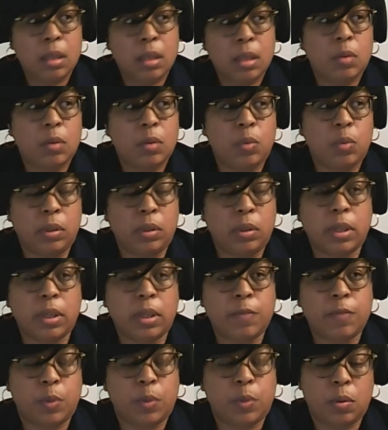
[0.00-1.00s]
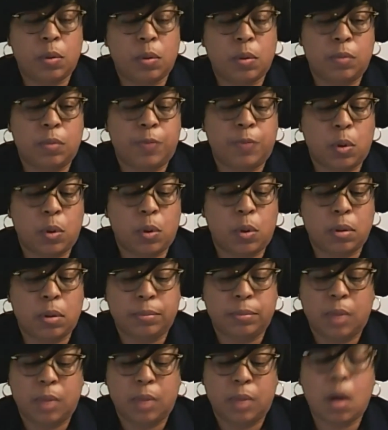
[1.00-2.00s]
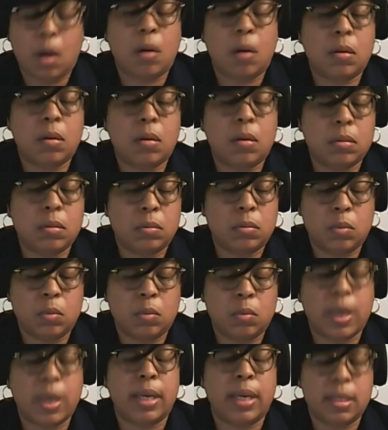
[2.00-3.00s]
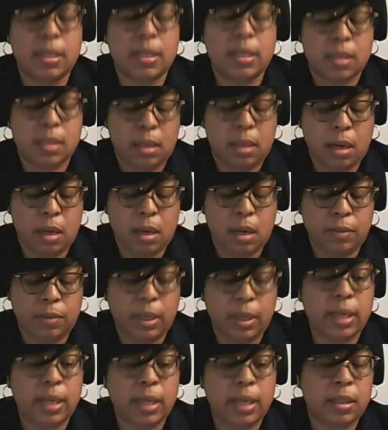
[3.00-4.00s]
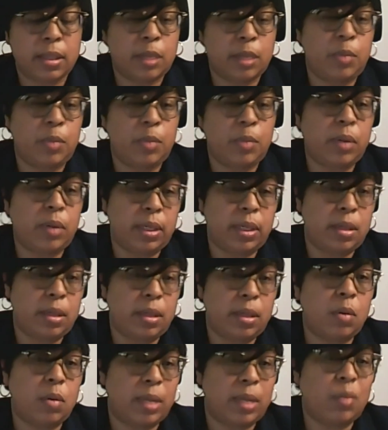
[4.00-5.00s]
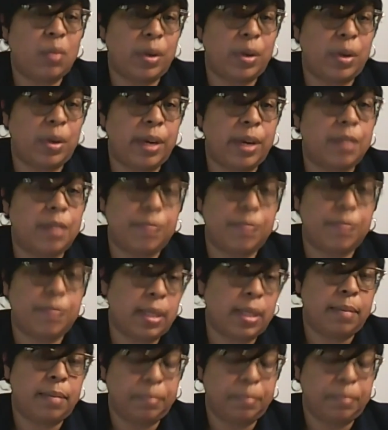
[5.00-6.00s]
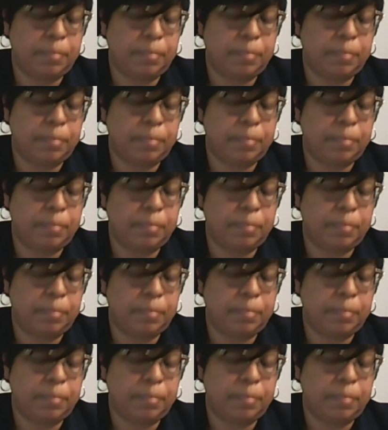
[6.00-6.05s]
We're looking for, for all ways of letting the community know that we're here for them